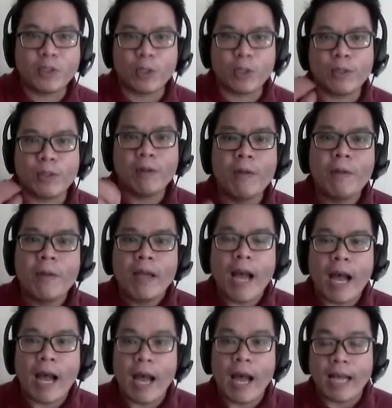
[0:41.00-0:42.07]
so
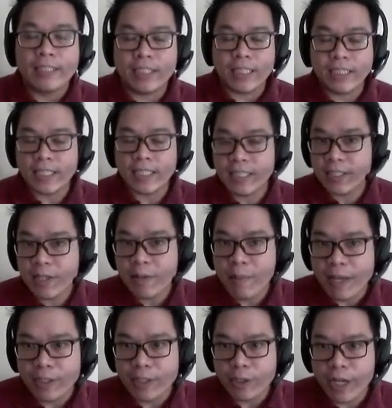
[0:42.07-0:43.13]
just as a
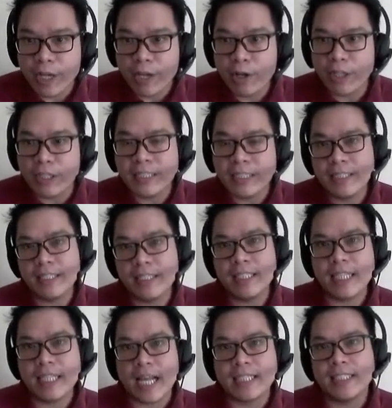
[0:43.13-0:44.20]
reminder, I already
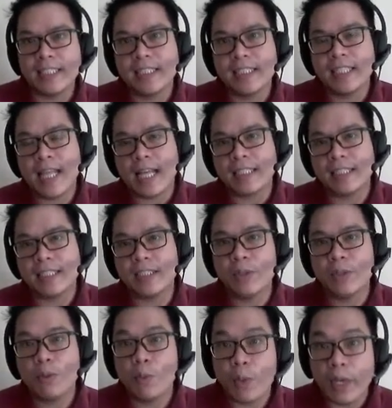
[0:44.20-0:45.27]
discussed this
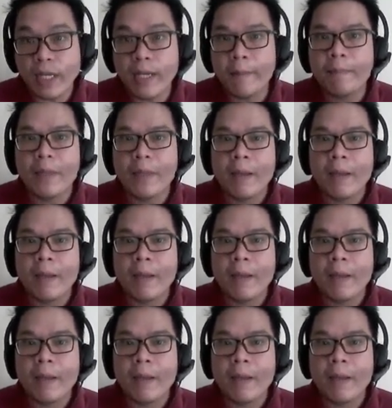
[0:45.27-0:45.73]
last week,